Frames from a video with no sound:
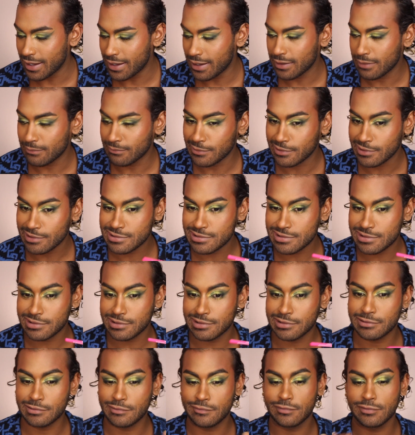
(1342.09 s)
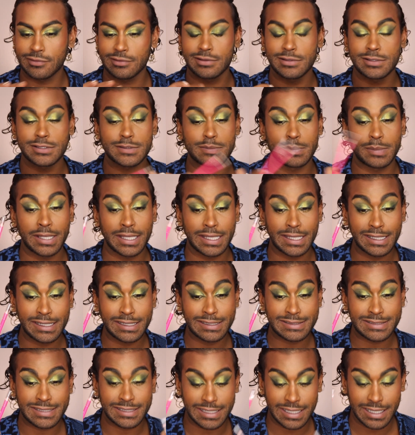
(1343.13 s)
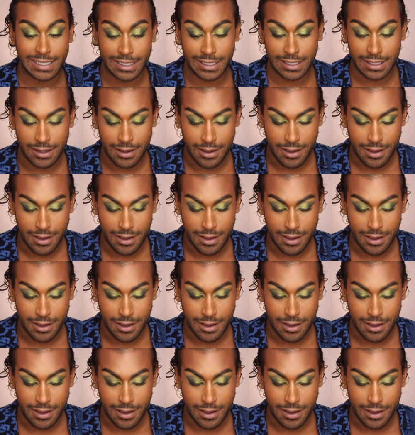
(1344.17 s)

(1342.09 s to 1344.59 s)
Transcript: and I'm actually gonna go for this pink today.